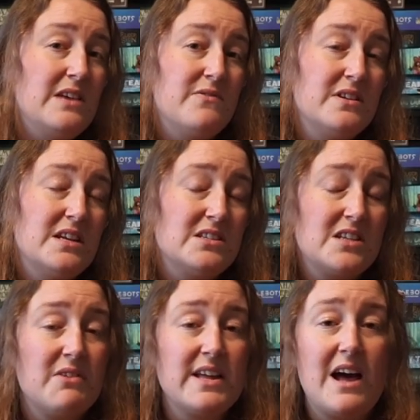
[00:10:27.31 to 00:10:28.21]
even
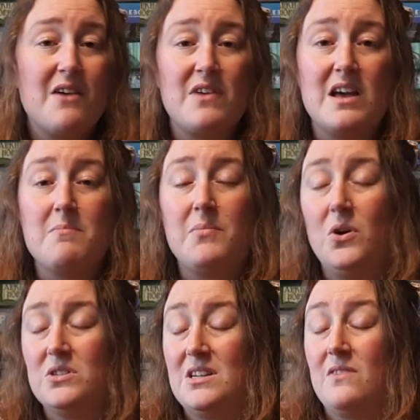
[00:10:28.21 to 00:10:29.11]
necessarily have a
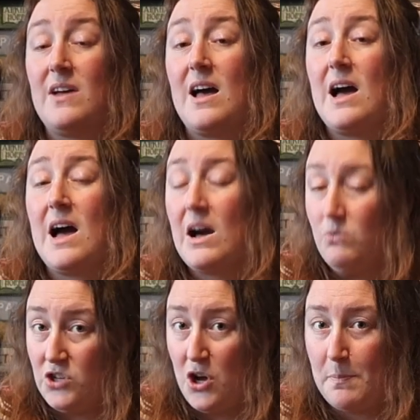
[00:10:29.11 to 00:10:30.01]
positive
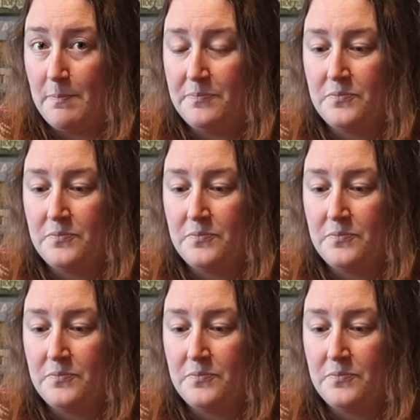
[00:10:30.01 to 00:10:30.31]
outcome.